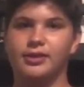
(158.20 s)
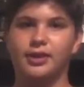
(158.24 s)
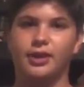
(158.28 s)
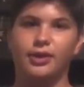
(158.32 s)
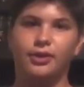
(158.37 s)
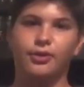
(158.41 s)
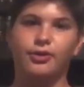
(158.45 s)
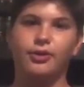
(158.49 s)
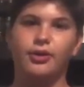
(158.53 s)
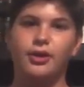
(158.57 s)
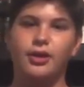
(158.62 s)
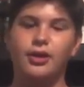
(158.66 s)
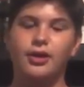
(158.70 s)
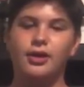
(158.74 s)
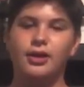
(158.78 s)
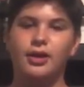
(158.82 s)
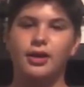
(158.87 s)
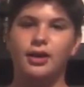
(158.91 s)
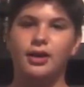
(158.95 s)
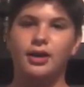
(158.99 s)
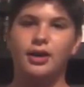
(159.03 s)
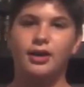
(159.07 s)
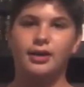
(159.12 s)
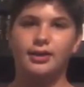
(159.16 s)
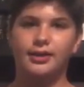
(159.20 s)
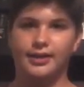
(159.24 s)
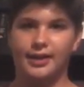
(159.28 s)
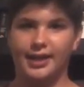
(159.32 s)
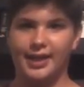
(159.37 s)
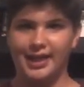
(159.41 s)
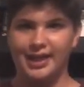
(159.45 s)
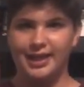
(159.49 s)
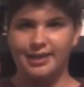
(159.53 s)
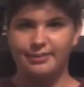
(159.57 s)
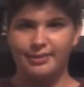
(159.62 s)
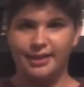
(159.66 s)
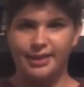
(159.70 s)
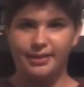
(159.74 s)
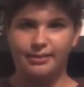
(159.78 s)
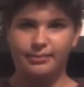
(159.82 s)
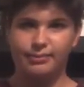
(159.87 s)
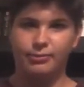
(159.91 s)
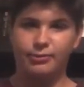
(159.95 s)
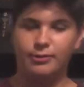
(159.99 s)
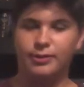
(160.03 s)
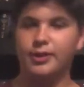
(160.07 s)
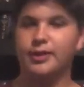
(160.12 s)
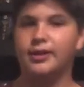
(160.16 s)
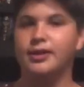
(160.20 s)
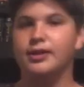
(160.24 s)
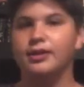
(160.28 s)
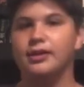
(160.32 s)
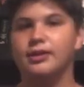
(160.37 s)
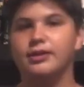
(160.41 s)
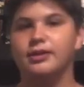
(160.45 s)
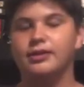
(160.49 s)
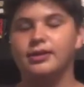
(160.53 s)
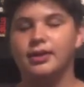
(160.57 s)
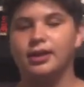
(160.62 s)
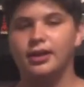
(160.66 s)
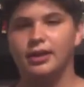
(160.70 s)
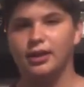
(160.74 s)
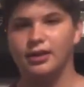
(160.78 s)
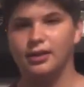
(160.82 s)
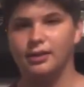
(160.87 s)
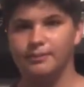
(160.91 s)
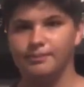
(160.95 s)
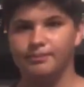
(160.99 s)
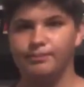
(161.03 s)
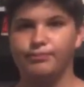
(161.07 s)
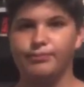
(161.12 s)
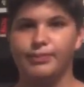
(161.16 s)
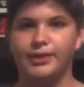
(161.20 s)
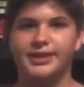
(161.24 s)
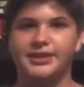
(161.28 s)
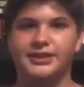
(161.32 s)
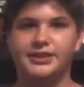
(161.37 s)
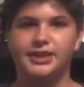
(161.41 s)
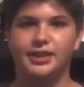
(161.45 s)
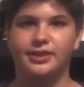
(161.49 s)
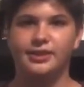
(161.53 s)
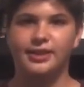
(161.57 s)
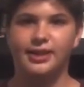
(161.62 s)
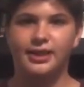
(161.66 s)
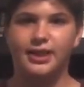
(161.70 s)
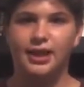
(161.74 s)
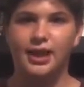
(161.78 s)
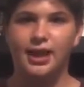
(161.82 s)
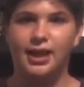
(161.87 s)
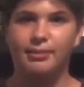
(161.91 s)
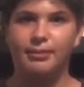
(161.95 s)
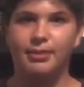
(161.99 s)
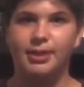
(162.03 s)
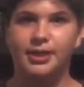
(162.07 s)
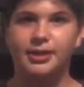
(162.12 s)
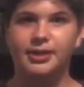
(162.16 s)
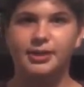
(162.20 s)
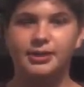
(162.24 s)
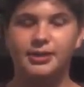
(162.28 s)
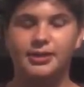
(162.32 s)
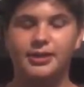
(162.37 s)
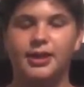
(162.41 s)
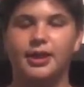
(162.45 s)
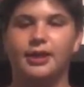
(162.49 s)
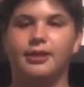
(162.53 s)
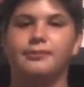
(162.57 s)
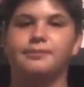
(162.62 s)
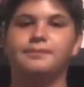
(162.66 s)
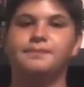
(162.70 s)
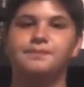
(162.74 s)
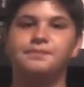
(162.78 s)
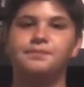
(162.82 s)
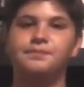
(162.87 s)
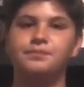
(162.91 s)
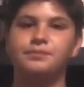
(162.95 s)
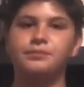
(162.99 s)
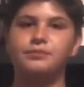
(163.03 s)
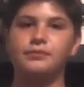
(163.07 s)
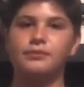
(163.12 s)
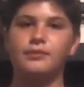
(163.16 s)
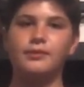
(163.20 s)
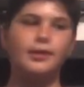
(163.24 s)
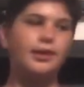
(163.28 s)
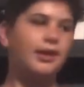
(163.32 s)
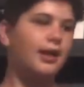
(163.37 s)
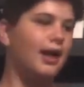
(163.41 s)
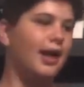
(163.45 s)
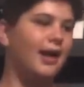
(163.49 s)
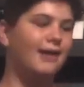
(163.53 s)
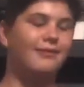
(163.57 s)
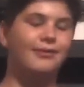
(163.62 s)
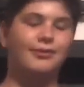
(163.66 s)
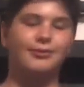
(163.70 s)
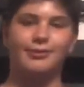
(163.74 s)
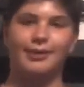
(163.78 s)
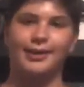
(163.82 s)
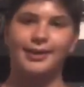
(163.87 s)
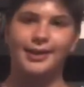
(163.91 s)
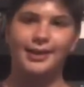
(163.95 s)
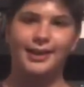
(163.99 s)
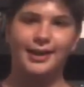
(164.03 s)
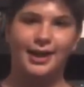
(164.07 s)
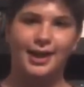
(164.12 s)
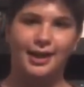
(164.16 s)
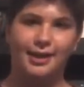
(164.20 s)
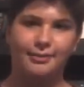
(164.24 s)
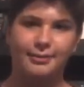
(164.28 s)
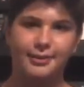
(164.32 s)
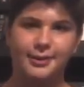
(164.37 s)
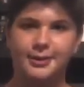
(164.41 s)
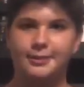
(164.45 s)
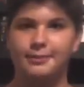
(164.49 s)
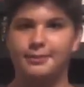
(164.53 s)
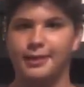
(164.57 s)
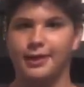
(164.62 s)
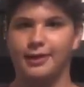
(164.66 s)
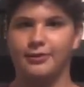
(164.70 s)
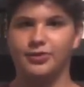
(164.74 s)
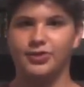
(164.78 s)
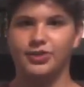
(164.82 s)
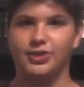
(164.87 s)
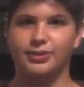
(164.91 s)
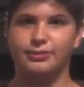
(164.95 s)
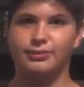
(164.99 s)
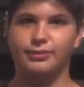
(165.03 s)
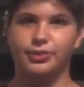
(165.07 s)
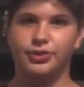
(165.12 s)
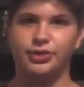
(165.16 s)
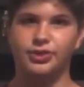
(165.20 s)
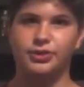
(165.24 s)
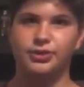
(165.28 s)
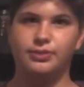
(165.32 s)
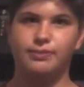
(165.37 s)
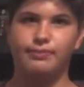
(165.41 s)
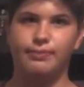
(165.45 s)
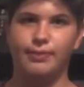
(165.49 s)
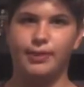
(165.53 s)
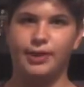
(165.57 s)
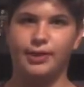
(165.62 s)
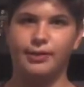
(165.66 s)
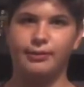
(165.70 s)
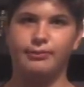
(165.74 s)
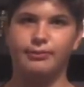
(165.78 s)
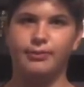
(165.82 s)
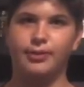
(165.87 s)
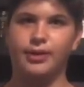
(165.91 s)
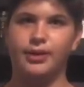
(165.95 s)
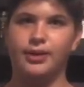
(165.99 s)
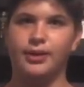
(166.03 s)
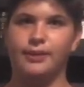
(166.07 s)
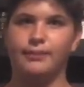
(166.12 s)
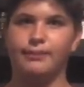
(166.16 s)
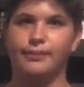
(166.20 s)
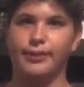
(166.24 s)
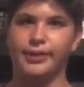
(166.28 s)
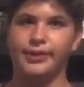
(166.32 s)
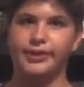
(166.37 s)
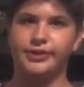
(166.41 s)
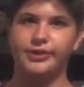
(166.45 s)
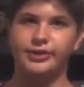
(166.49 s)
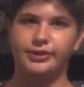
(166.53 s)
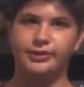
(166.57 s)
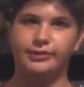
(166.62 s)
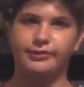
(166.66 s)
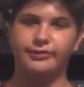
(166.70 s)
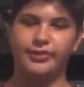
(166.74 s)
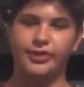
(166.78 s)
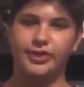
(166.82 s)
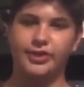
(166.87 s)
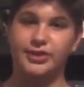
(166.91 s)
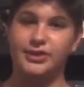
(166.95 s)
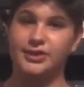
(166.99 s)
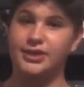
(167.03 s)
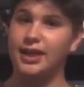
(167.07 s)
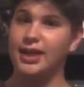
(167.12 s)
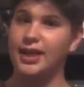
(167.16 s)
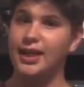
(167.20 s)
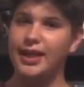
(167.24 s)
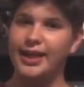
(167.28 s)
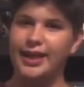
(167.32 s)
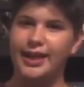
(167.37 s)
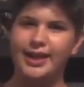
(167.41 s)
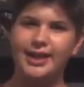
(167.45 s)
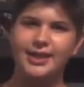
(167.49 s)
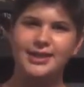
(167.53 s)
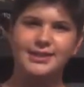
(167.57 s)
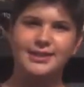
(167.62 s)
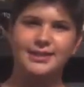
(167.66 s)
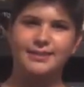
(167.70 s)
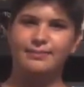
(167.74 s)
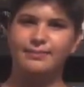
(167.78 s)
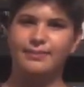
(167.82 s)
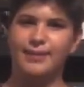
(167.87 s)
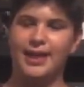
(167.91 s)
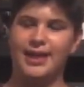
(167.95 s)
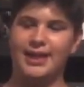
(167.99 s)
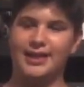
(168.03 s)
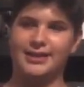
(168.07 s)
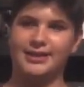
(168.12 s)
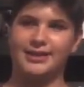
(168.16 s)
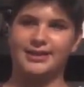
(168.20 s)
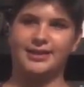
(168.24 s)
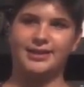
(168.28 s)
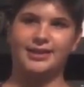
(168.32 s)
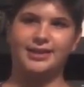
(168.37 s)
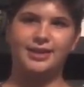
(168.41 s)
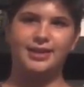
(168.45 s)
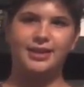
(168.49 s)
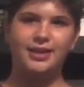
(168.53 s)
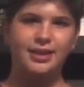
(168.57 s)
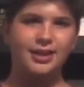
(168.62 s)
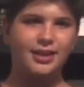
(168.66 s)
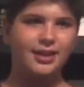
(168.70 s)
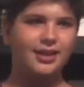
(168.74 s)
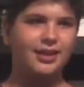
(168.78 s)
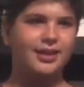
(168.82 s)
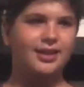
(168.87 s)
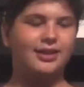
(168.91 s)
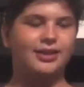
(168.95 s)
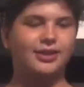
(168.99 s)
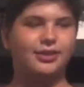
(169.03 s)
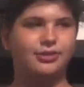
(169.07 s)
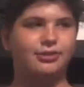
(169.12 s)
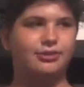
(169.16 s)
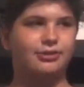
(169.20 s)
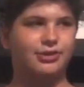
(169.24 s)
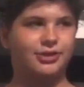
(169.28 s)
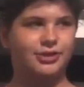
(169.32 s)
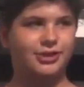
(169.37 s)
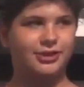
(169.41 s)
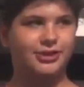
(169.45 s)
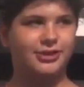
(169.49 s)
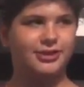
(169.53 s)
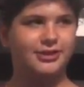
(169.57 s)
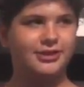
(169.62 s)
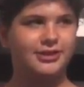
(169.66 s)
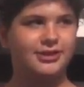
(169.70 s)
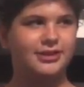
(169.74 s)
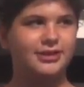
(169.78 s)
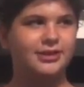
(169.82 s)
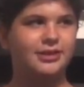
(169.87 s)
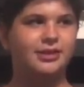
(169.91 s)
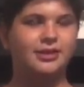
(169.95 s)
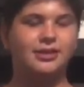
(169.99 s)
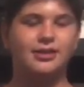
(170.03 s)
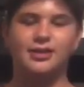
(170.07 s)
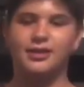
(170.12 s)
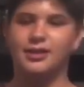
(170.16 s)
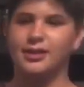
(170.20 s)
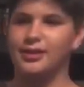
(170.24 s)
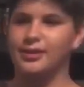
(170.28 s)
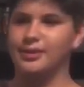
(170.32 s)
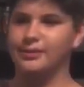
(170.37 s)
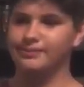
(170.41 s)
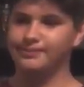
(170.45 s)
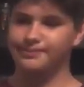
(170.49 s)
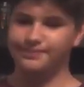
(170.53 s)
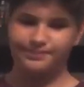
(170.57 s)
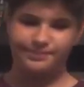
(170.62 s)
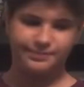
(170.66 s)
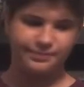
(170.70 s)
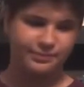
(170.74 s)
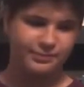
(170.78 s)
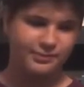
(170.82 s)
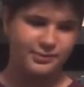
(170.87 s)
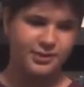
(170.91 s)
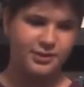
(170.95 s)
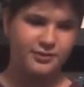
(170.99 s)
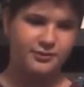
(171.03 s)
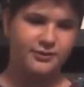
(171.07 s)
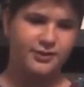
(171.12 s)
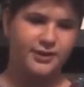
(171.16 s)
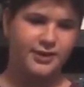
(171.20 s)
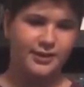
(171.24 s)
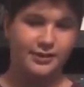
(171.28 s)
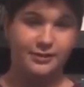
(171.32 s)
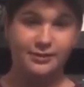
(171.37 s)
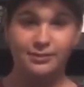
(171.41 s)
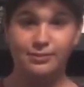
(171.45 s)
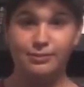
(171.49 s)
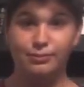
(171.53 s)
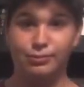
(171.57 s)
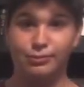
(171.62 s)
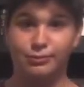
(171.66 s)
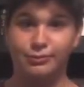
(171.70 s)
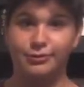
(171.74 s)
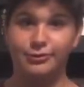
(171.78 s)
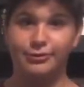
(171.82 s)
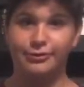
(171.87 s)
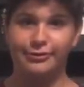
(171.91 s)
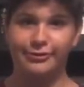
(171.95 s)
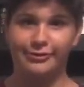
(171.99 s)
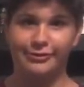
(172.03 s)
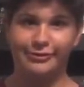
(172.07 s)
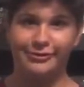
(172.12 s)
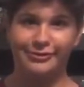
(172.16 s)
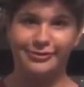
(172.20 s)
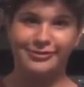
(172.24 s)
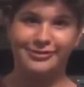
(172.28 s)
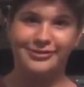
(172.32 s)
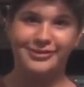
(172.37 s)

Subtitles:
no. The animated one, based on the comic, no. I haven't read the comic, but I've seen both part 1 and part 2 of this. It's amazing, gorgeous, and brutal.